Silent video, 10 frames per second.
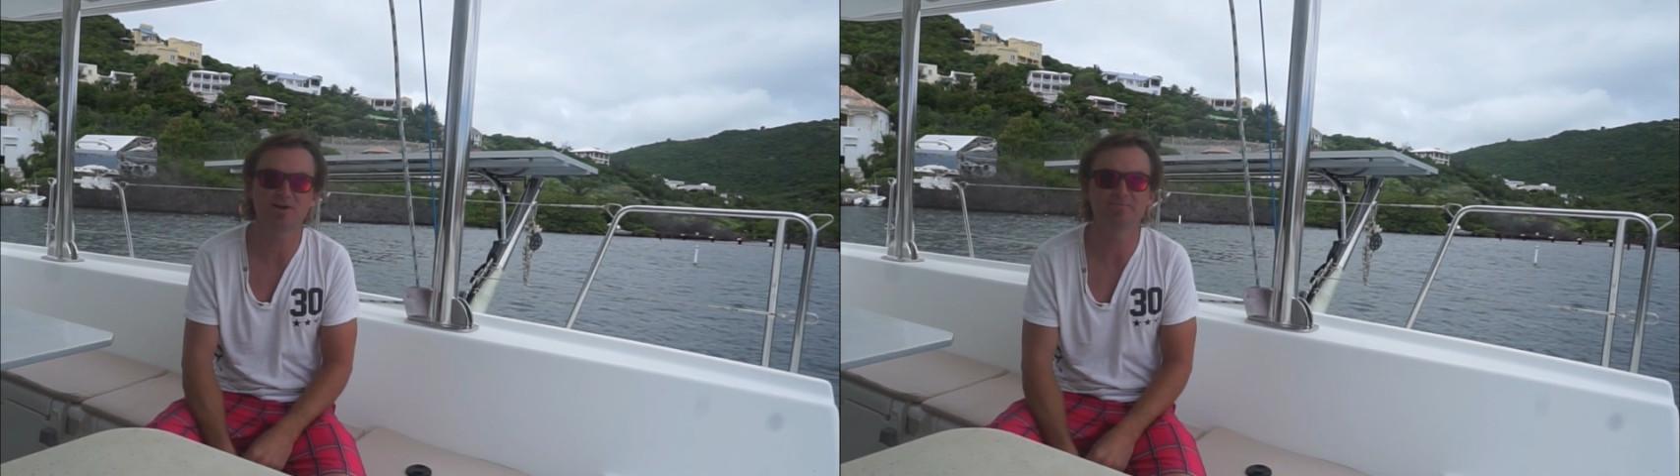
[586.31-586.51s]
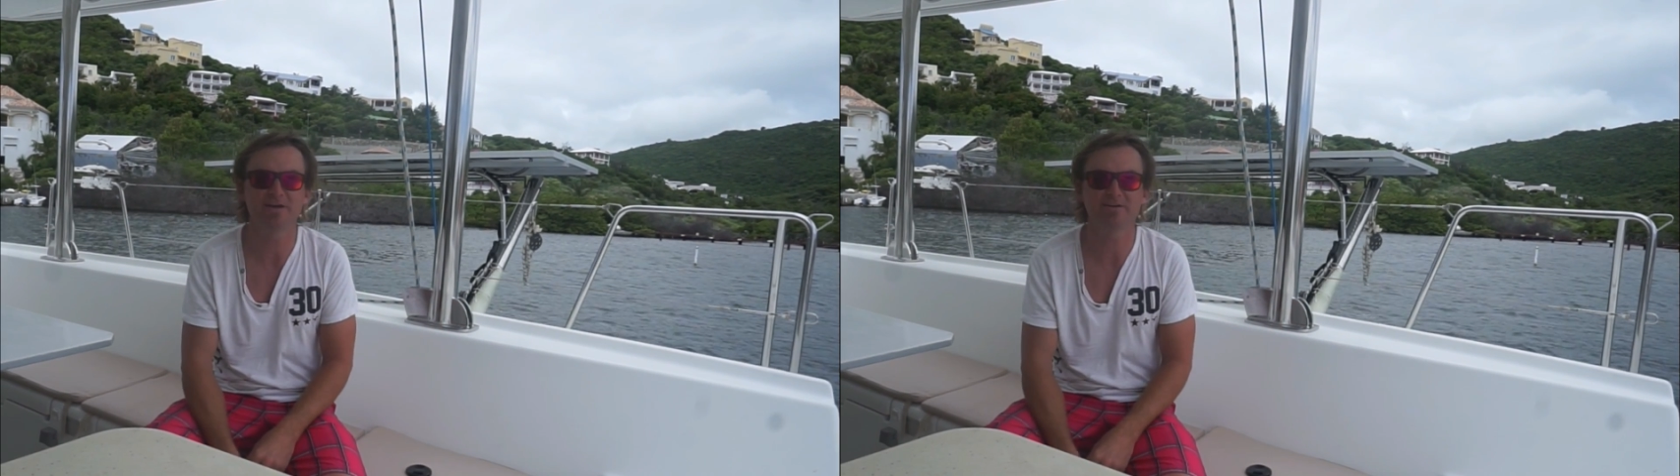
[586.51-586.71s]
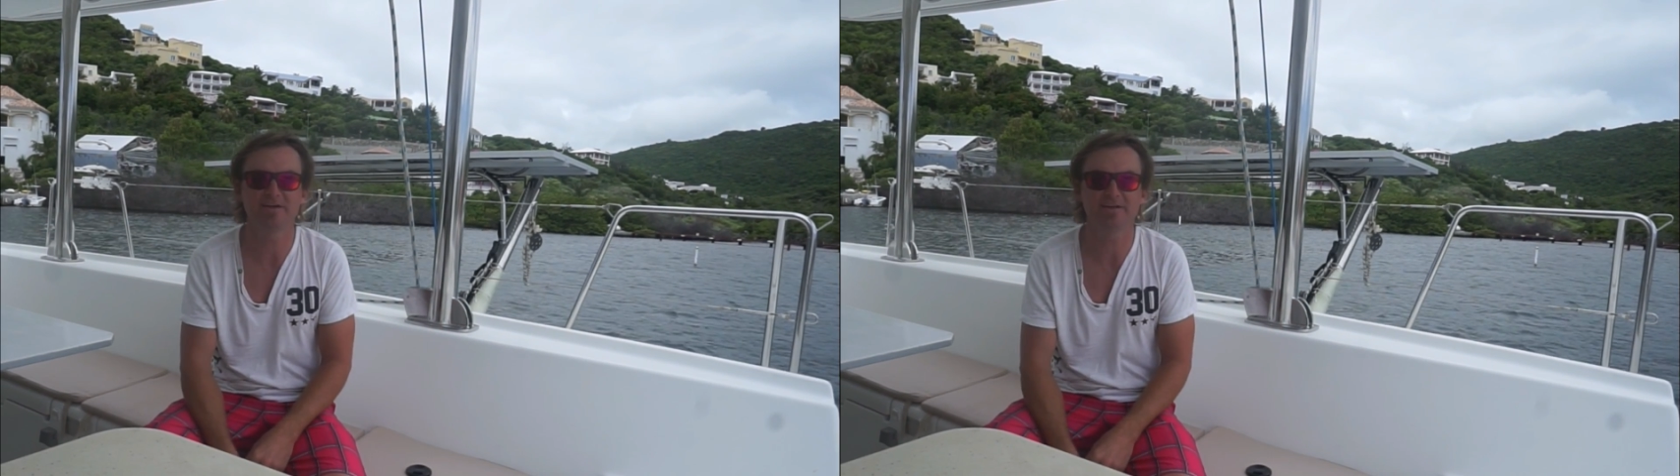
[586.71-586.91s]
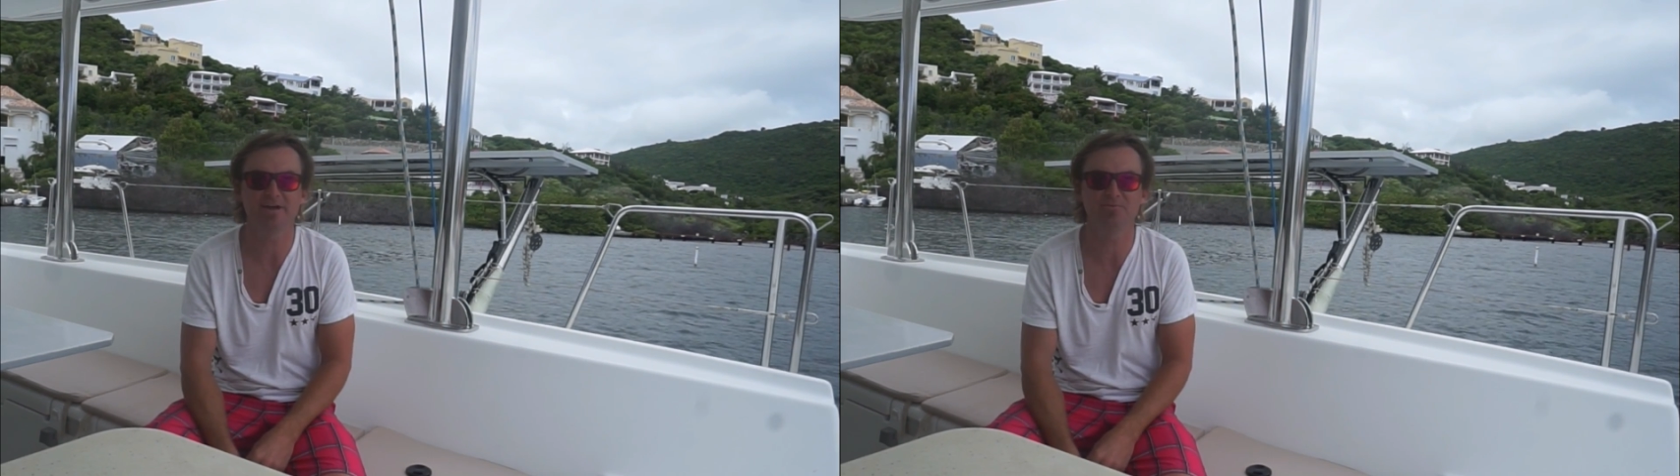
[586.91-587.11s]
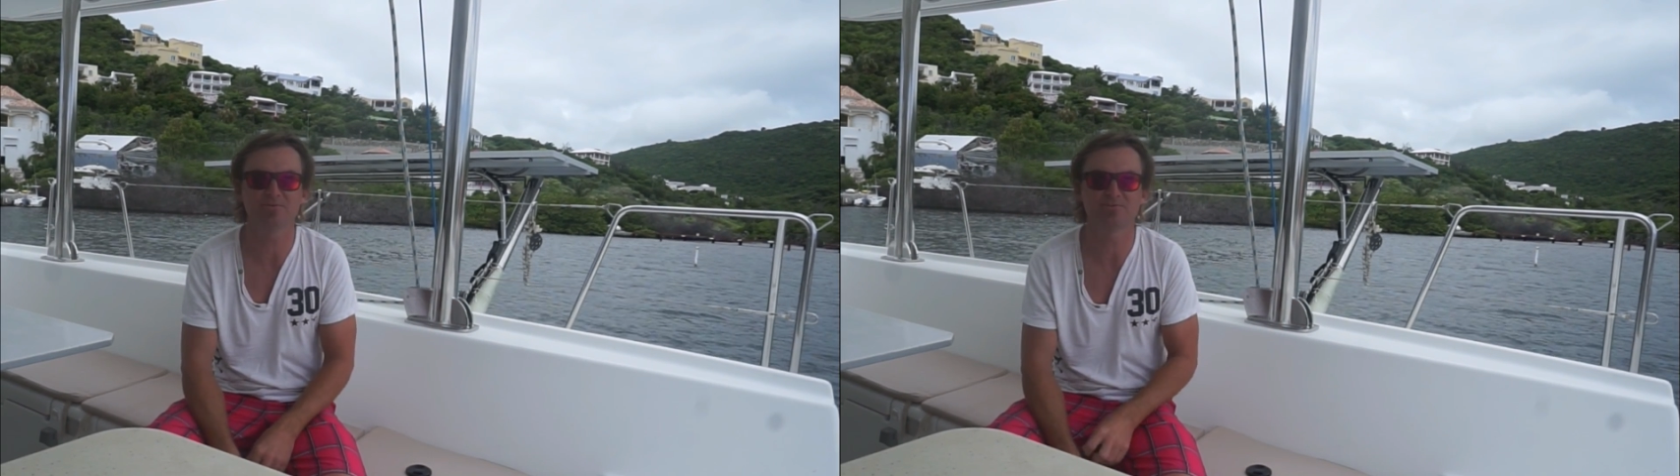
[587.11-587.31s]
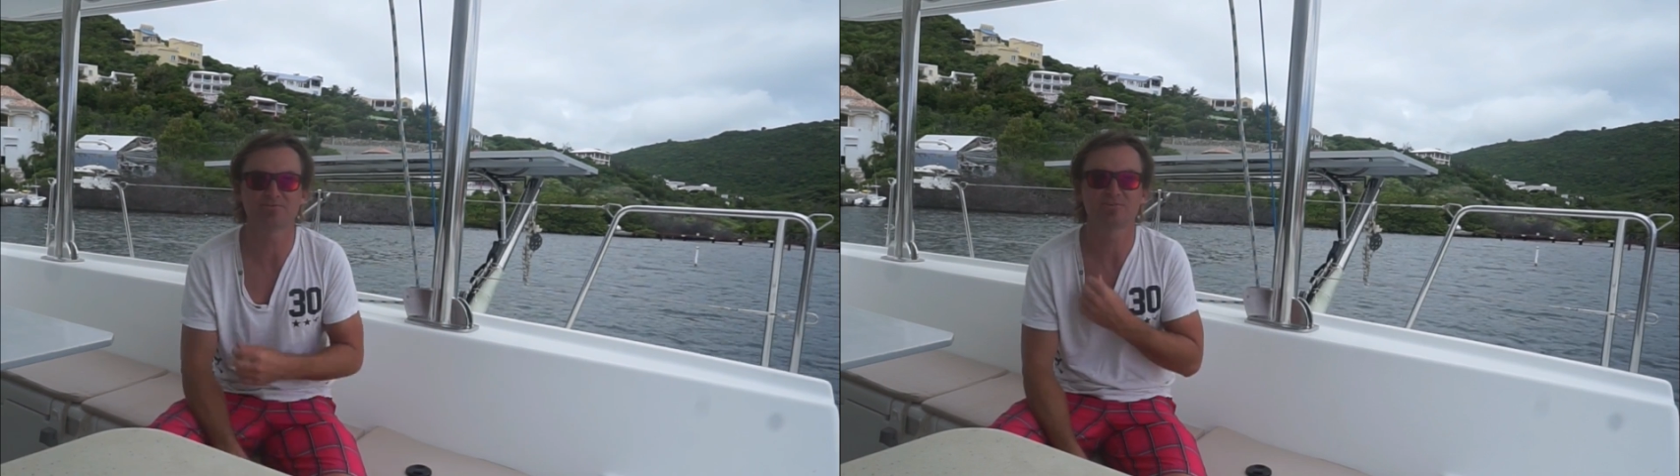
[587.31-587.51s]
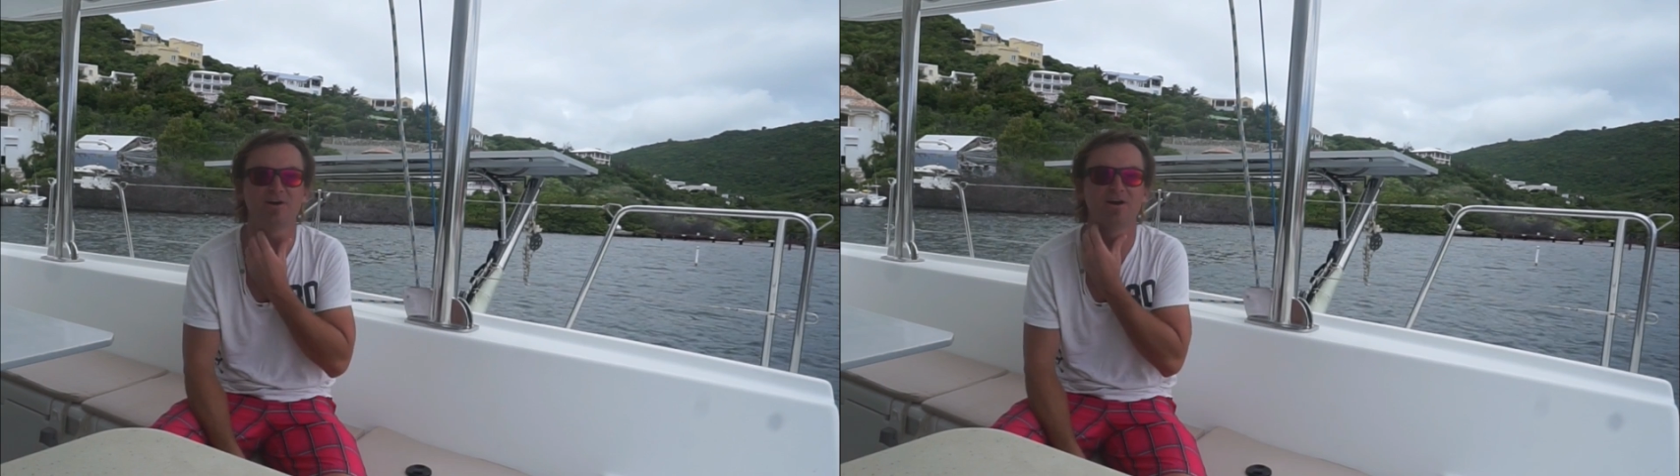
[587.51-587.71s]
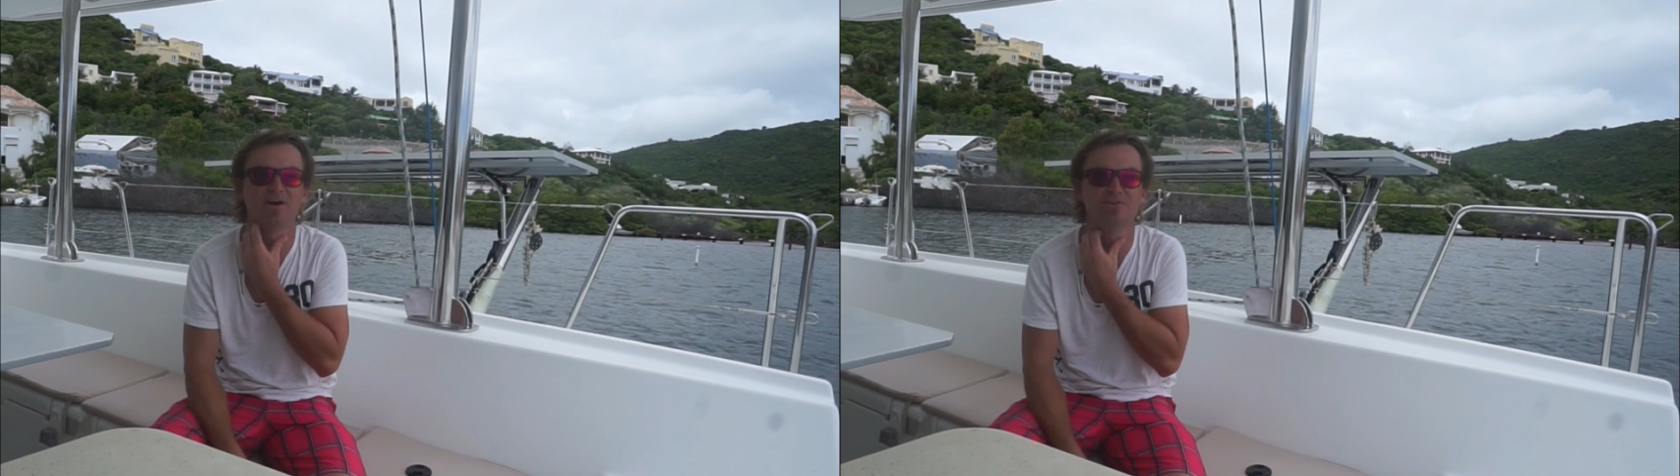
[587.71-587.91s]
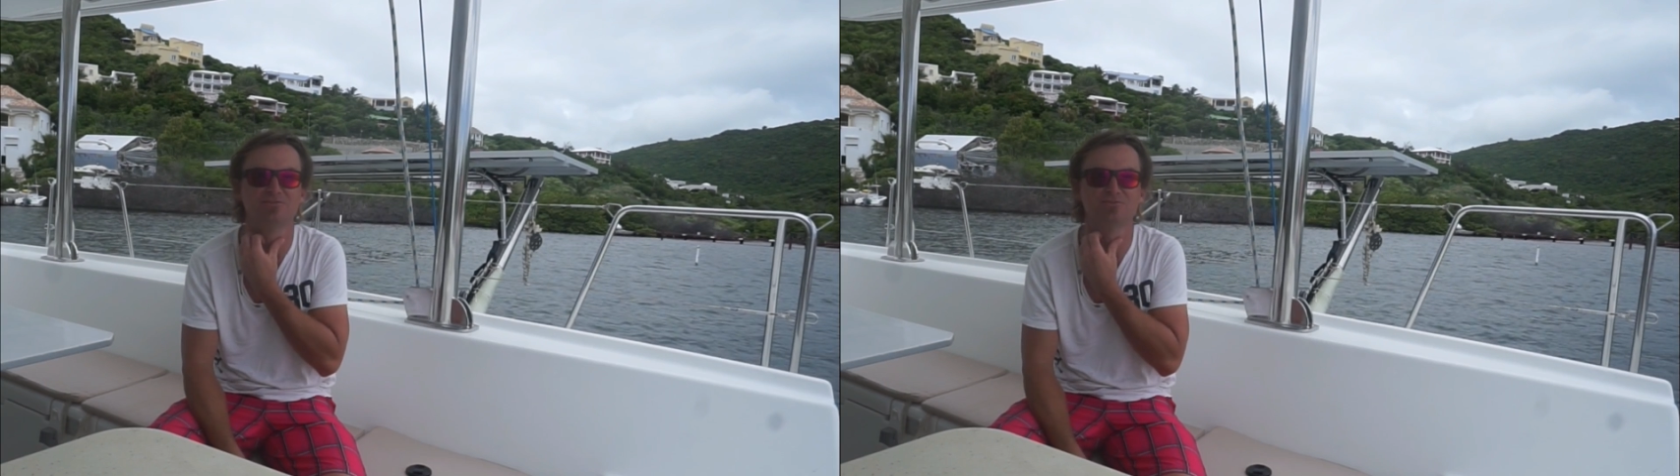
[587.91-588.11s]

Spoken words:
come down and hang out with us,